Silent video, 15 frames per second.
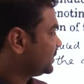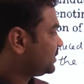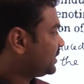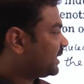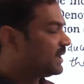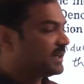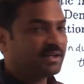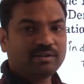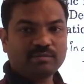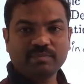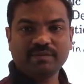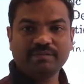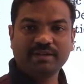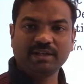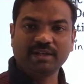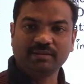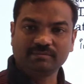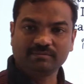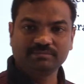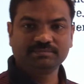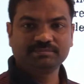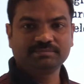So I can write down
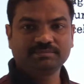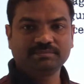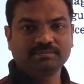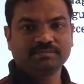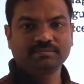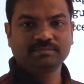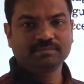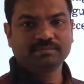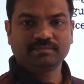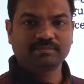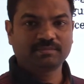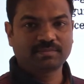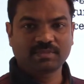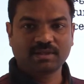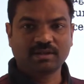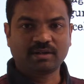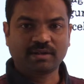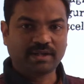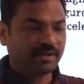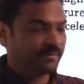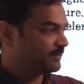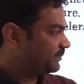BVD.
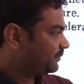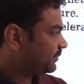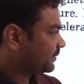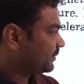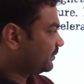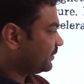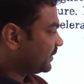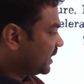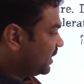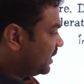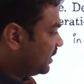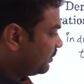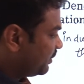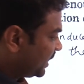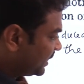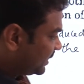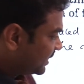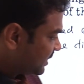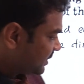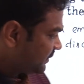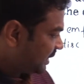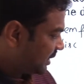Okay. But
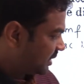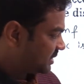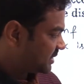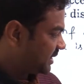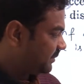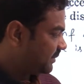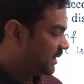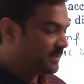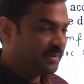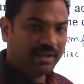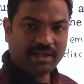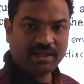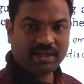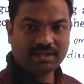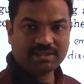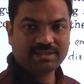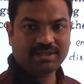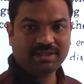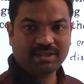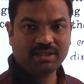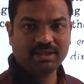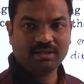this velocity may be
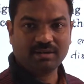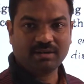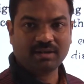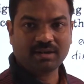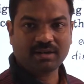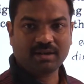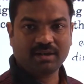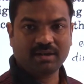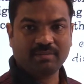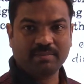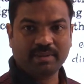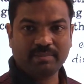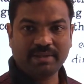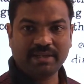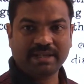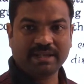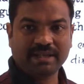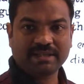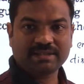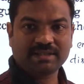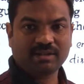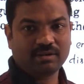increasing, or may be
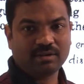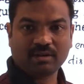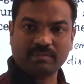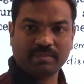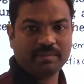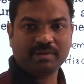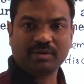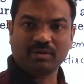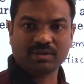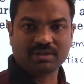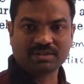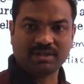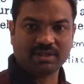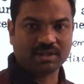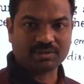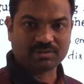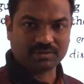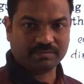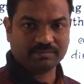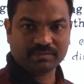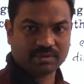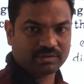decreasing, or may be constant
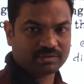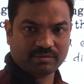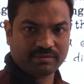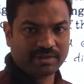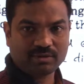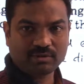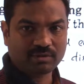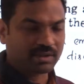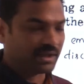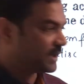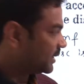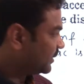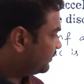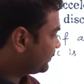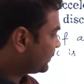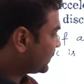also. So we don't know that.